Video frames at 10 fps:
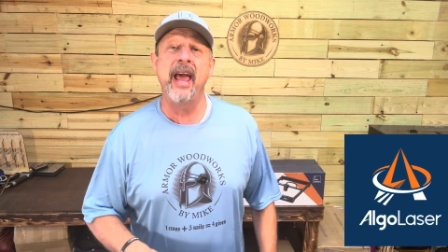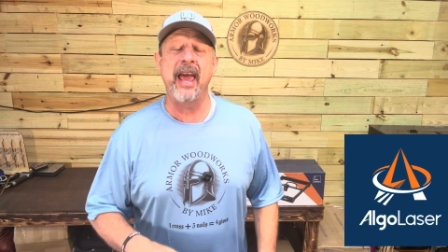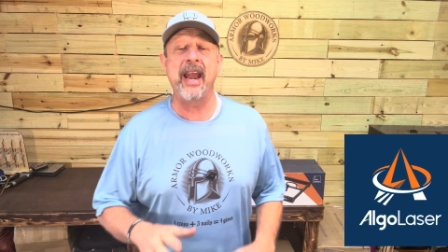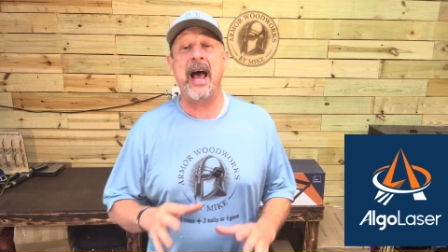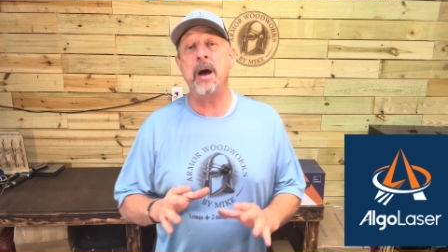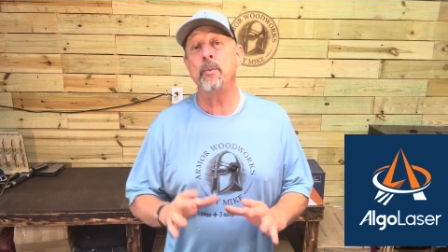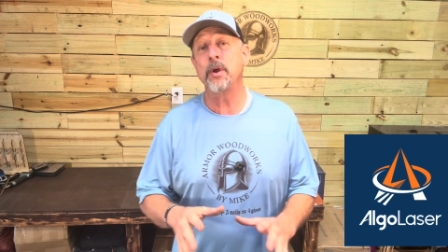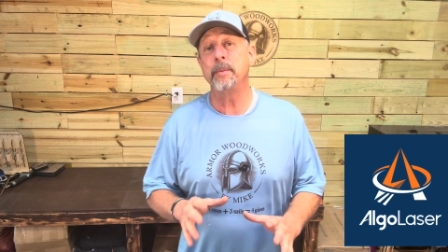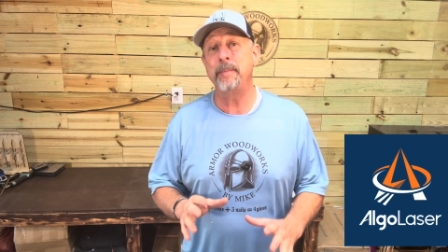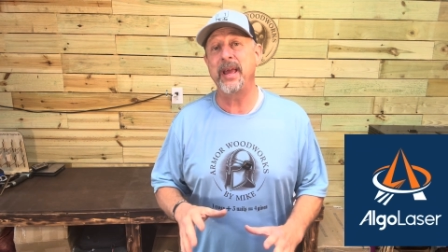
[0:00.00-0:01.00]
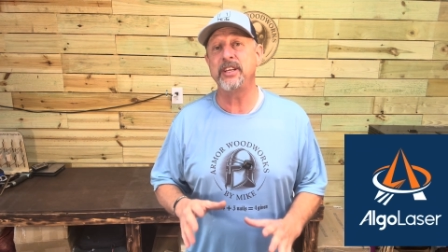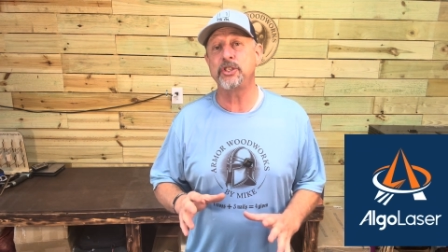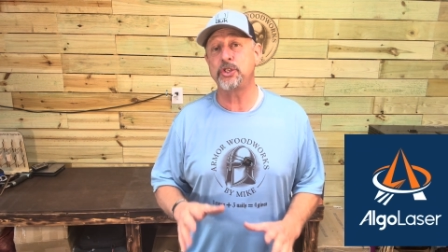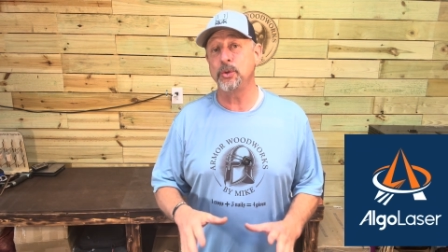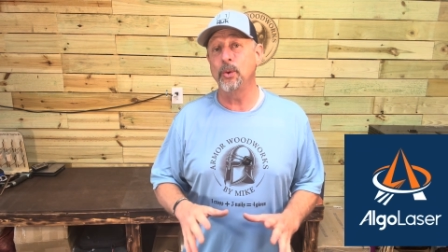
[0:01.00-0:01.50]
and I want to make
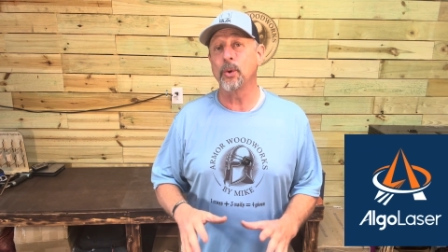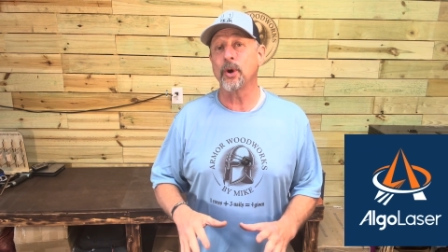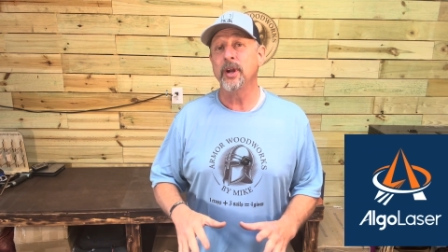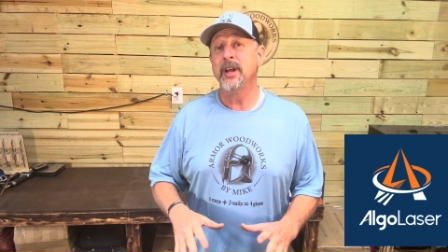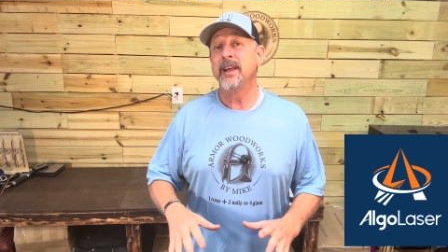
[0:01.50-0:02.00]
sure